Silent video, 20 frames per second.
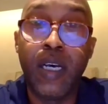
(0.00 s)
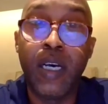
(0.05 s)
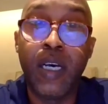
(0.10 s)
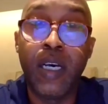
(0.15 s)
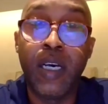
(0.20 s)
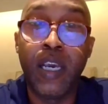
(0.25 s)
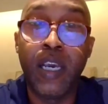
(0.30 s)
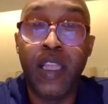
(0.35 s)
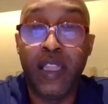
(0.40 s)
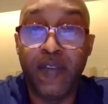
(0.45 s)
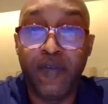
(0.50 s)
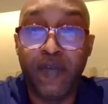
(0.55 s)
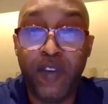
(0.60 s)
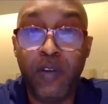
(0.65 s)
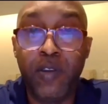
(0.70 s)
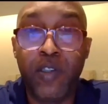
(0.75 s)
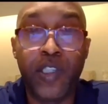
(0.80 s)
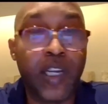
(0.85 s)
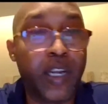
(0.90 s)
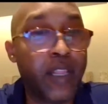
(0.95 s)
in the
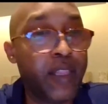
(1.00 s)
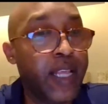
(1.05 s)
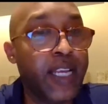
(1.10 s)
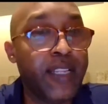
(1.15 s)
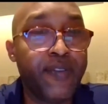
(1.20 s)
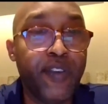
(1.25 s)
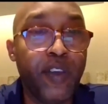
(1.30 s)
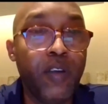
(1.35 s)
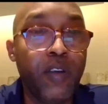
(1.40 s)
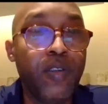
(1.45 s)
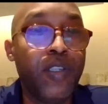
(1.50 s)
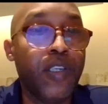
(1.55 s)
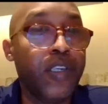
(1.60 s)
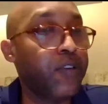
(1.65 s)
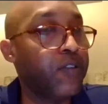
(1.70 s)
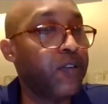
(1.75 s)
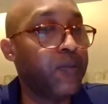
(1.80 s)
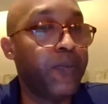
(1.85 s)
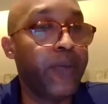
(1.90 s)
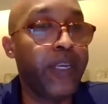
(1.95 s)
future. And that future
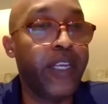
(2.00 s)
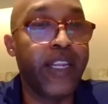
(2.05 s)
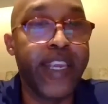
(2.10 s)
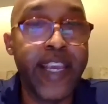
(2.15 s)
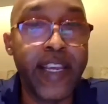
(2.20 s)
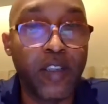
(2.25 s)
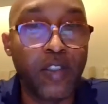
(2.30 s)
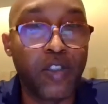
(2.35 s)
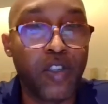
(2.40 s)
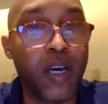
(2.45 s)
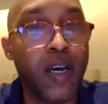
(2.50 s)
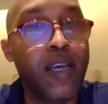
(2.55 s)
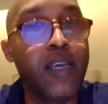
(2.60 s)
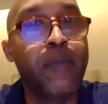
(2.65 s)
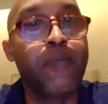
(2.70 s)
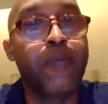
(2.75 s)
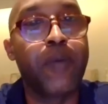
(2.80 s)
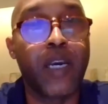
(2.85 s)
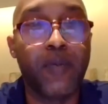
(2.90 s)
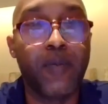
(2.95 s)
could be in a year's
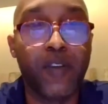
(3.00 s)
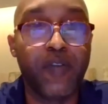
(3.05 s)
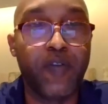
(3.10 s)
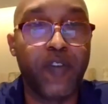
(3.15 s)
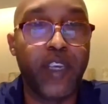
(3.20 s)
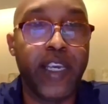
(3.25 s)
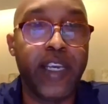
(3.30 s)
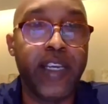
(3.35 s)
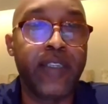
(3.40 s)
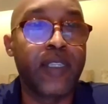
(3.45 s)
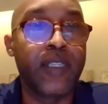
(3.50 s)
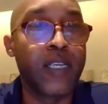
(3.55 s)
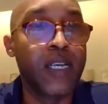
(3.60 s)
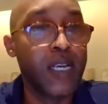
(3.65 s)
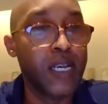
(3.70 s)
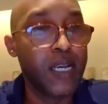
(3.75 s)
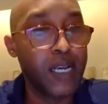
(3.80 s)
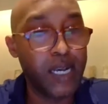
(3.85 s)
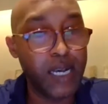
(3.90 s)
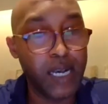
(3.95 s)
time, couple of years,
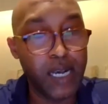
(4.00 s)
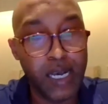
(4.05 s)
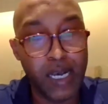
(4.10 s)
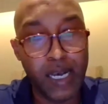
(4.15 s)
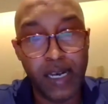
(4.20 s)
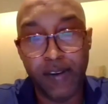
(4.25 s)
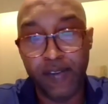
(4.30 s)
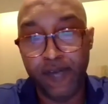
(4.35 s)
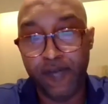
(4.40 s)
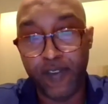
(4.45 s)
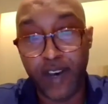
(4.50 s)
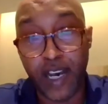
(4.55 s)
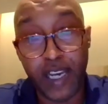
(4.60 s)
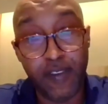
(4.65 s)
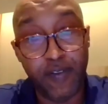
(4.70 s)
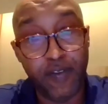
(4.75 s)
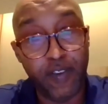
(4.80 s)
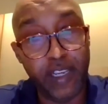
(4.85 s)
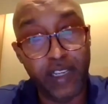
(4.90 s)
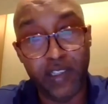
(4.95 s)

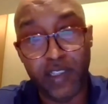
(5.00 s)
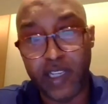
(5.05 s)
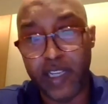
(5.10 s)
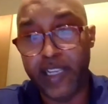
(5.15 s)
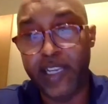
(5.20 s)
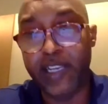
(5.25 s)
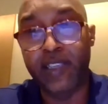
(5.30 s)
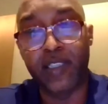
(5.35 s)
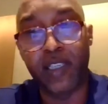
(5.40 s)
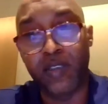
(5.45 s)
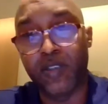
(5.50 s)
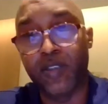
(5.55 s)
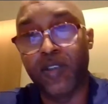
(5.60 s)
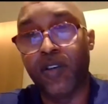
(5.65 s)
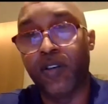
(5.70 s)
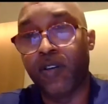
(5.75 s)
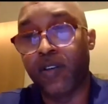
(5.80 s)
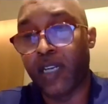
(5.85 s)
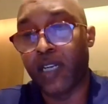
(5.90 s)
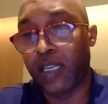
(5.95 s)
5 years, 10 years, and so
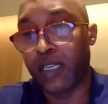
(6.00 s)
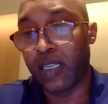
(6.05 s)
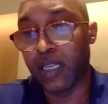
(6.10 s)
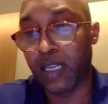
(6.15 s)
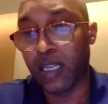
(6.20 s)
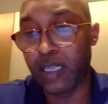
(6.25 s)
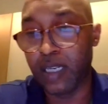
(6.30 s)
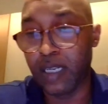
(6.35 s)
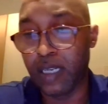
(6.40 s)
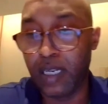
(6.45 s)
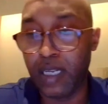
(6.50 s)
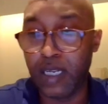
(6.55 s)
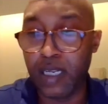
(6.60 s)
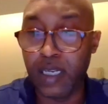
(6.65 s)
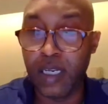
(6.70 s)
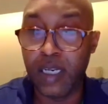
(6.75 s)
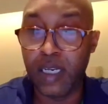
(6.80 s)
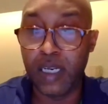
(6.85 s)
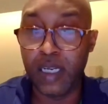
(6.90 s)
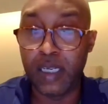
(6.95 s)
on
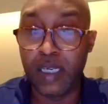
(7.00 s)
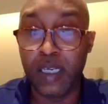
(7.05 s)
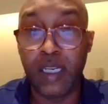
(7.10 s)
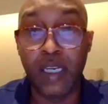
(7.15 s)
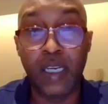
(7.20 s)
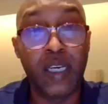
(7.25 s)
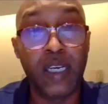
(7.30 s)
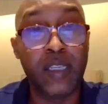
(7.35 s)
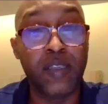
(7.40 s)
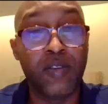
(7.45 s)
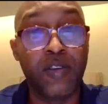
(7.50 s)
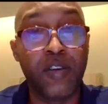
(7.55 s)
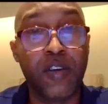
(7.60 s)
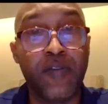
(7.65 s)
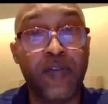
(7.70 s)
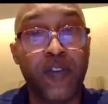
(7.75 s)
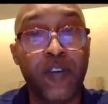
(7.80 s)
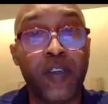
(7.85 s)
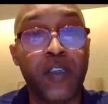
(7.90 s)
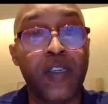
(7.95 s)
and so
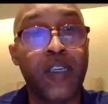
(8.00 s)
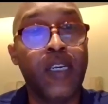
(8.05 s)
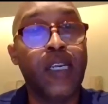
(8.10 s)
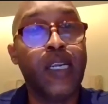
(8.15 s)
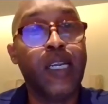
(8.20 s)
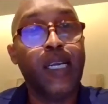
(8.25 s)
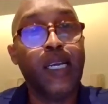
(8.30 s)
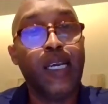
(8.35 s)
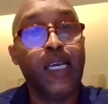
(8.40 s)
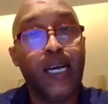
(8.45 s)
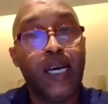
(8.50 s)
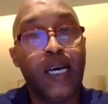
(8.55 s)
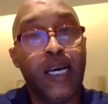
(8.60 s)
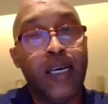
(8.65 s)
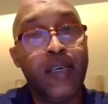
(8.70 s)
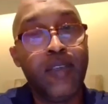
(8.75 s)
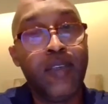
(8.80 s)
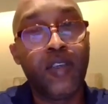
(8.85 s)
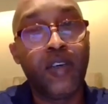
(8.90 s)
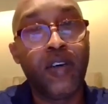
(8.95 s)
forth.
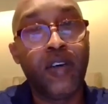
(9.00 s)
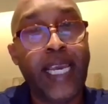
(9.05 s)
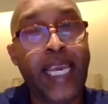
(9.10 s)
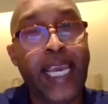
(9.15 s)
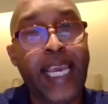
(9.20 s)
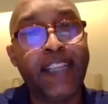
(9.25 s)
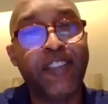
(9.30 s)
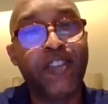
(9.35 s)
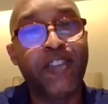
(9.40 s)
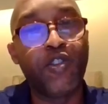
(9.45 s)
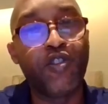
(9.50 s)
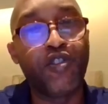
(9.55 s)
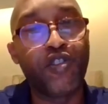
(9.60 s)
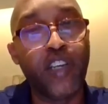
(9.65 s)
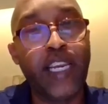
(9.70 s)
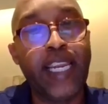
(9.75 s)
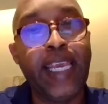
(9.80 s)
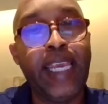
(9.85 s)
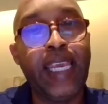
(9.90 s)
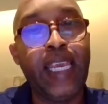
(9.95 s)
So it is
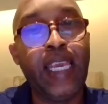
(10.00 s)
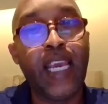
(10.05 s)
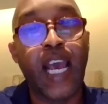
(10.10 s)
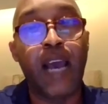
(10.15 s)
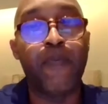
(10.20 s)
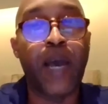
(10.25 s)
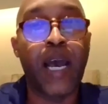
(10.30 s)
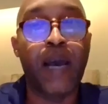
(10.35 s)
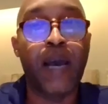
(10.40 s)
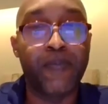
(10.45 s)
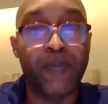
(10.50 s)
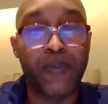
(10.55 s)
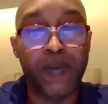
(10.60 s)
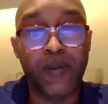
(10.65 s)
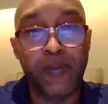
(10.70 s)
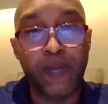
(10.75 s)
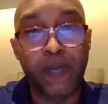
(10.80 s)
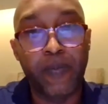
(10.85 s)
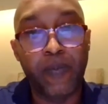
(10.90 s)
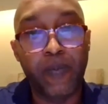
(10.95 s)
really a map,
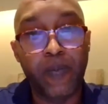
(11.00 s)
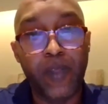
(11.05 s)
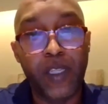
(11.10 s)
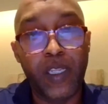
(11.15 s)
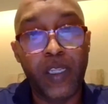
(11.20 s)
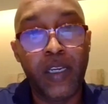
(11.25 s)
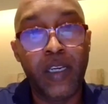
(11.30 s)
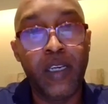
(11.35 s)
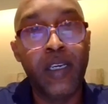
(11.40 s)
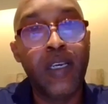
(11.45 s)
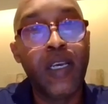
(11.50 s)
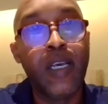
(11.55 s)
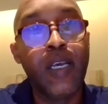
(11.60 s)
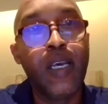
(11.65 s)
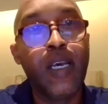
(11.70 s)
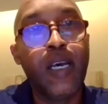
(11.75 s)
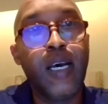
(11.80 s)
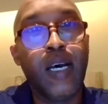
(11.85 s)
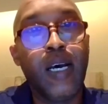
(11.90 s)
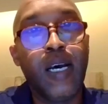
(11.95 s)

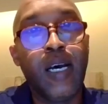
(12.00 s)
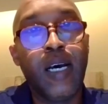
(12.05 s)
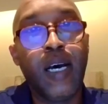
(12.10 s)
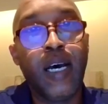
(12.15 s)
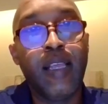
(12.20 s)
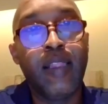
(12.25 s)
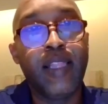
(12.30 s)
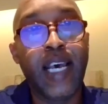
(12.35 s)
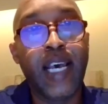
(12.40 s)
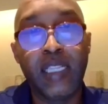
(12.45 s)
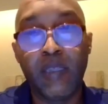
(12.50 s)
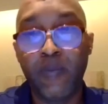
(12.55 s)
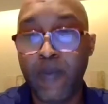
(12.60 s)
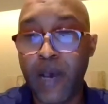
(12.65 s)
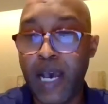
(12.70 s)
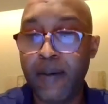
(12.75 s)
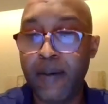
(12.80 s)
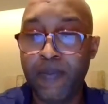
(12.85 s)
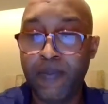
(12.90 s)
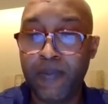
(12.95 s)
and that
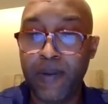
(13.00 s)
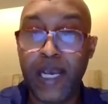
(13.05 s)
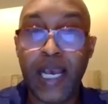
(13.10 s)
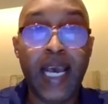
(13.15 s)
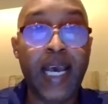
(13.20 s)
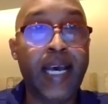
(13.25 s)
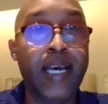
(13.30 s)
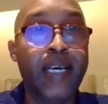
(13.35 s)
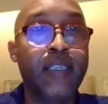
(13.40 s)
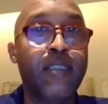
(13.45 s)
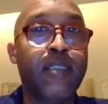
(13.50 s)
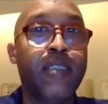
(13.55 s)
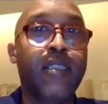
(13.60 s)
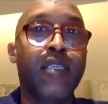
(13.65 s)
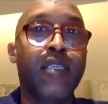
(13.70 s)
map has